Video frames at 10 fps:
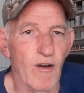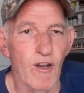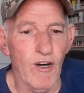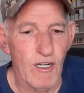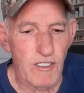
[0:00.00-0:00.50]
it
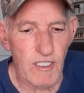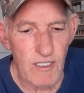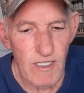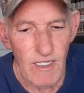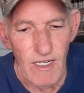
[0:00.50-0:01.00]
looks,
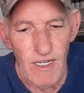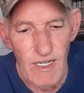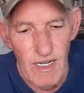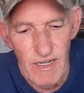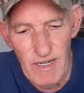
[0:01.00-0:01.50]

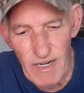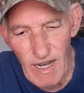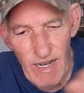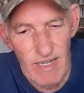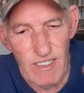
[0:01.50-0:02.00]
and then
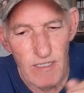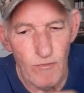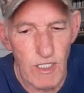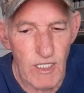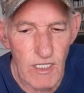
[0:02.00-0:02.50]
I added
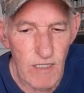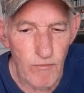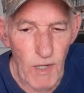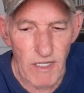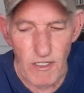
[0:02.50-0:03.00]
some
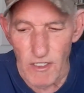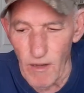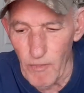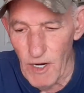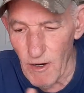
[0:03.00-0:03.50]
pictures
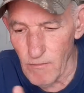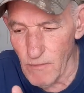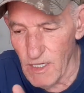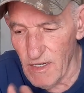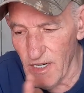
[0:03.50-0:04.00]
up there,
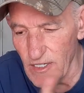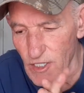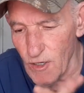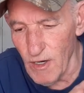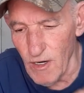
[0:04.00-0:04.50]
and then
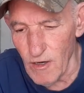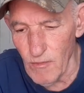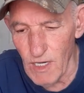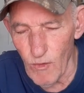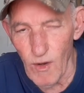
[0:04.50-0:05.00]
show you a little
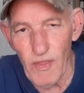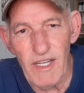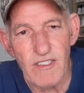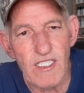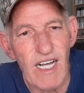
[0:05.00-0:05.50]
bit of what the
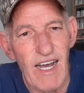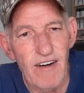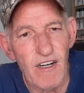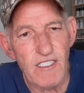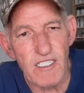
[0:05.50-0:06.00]
inside
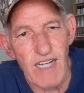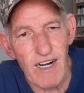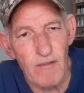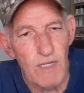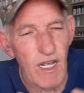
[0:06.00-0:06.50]
looks. It's not
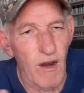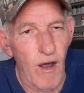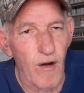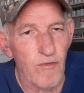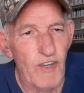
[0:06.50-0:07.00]
going to be a
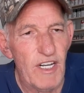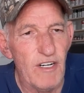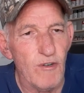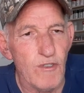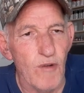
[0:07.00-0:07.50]
long
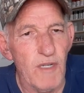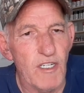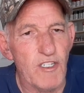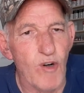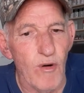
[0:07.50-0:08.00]
video, it's going to be a
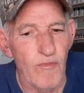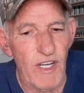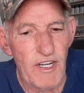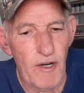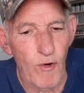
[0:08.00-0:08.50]
short
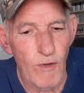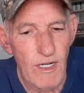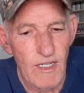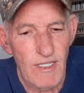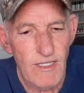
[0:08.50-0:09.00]
video,
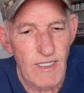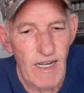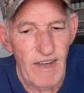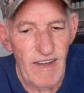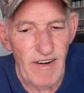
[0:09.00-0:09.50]

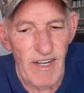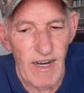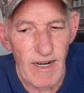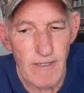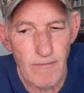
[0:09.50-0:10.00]
and I